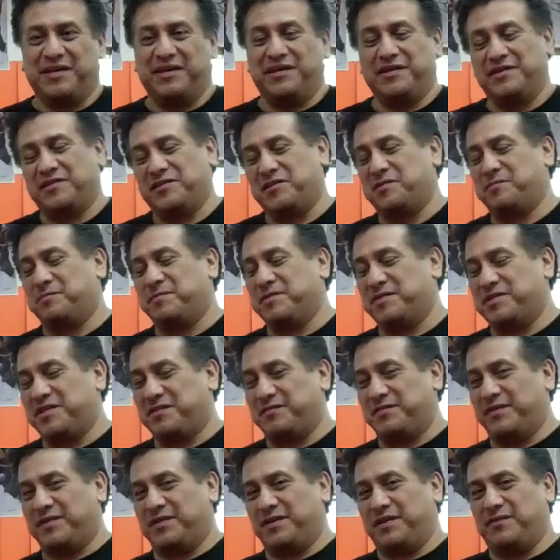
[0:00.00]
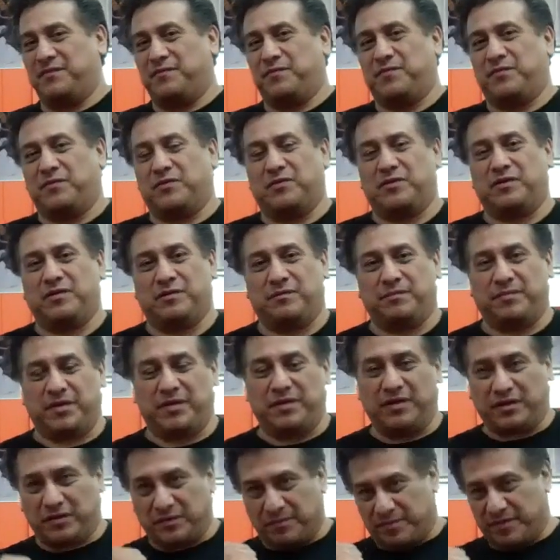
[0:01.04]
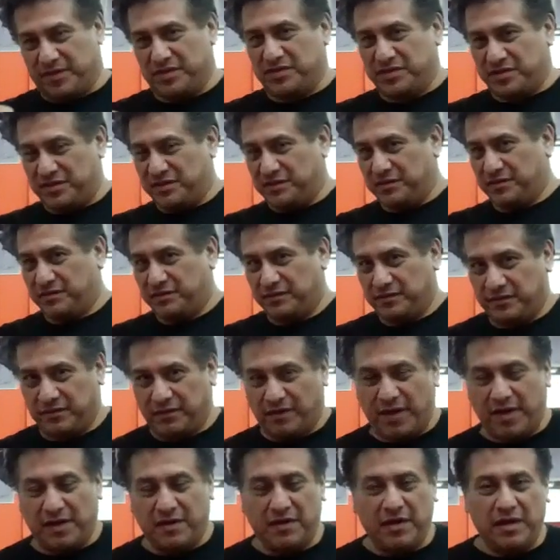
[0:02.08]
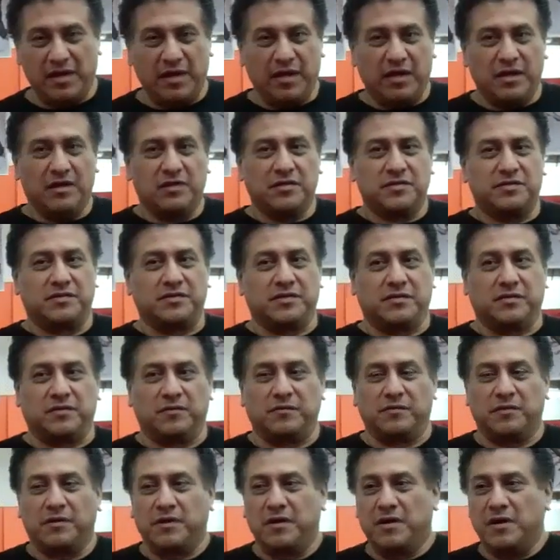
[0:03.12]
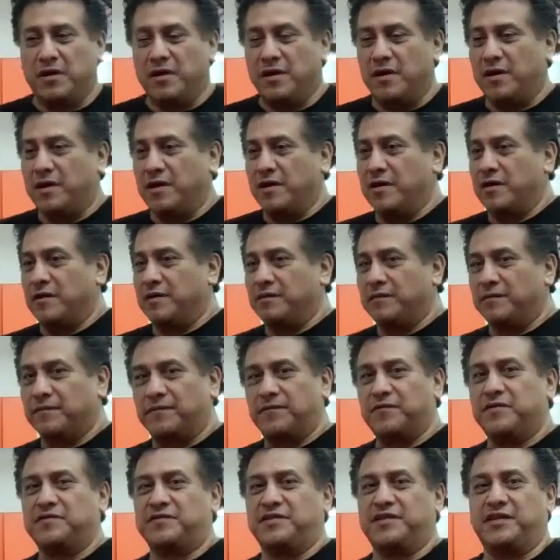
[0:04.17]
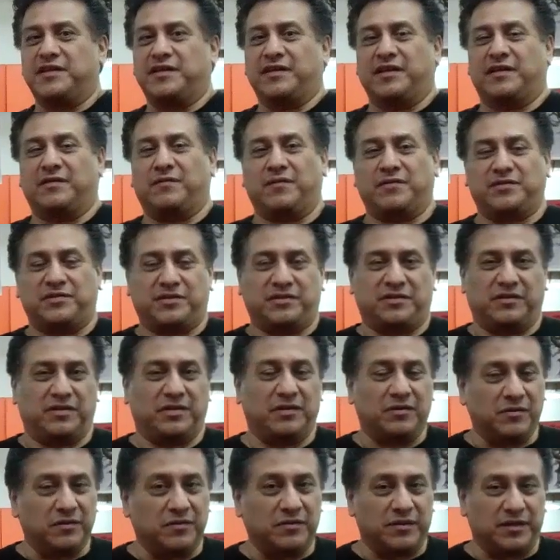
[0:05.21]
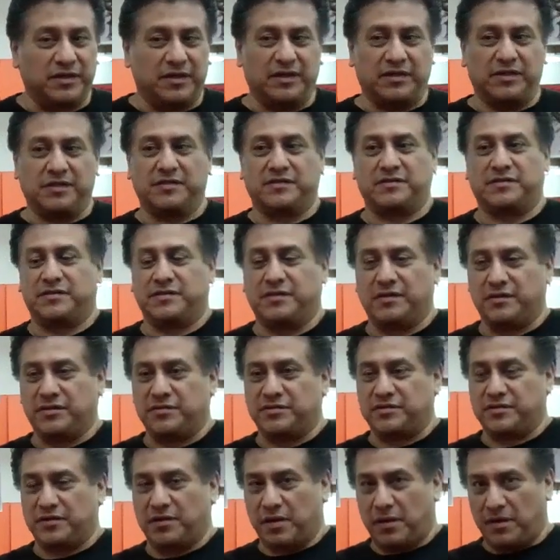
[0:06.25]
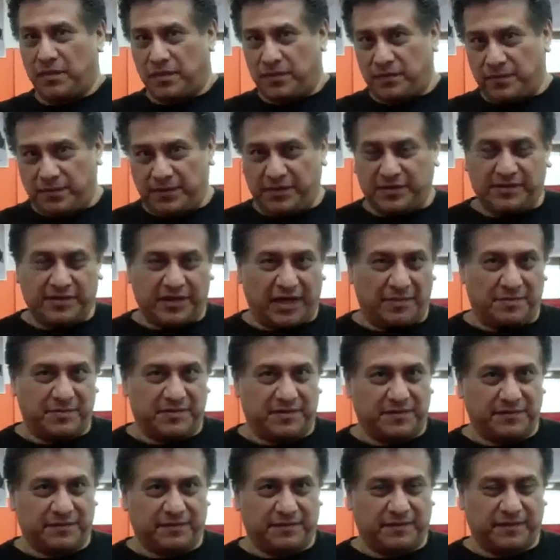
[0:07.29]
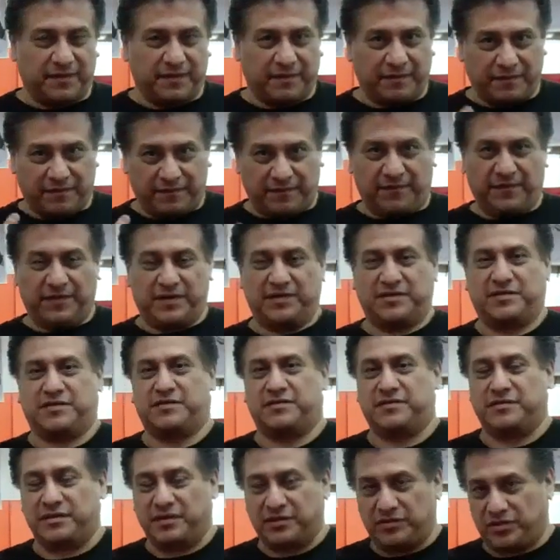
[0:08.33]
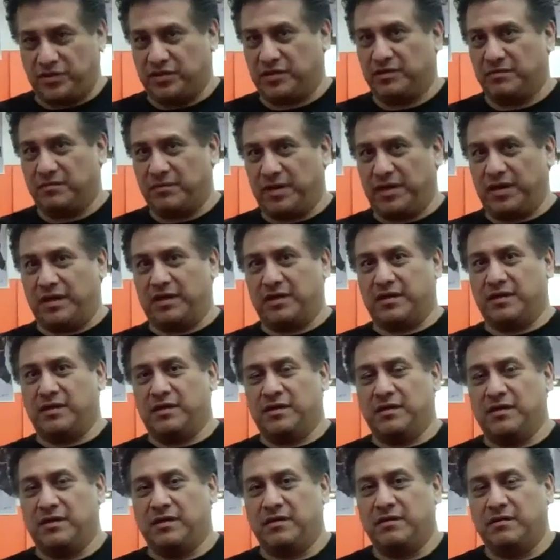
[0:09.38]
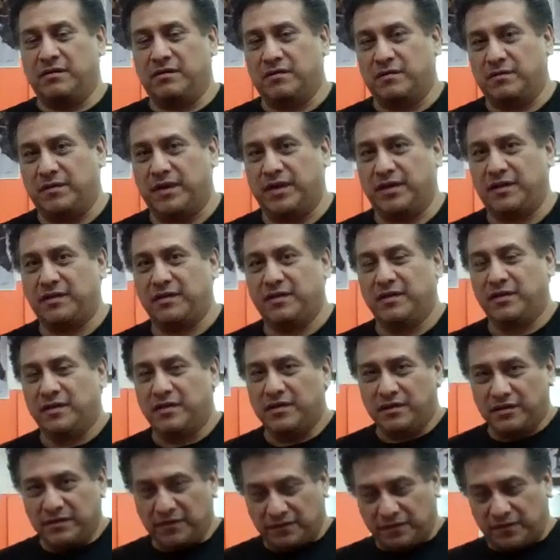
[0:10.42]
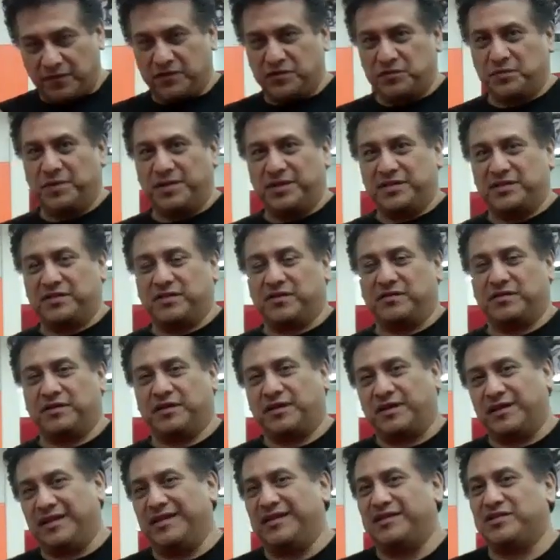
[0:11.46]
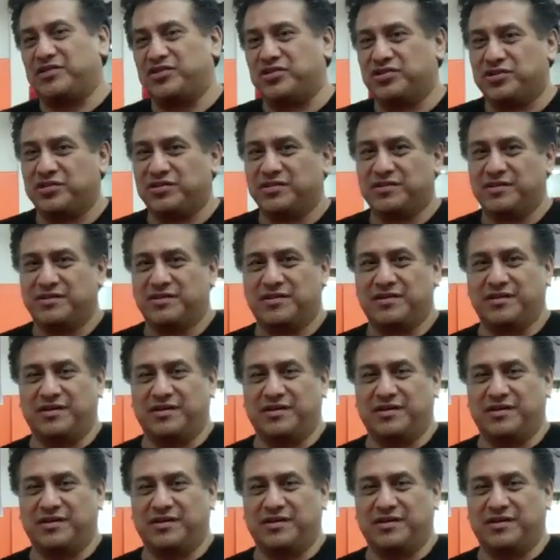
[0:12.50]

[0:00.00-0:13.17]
And this is specifically for bare knuckle punching, alright? So, the first thing I want you to know is there's 3 types of fists that you can make, alright? The first way is called a clenched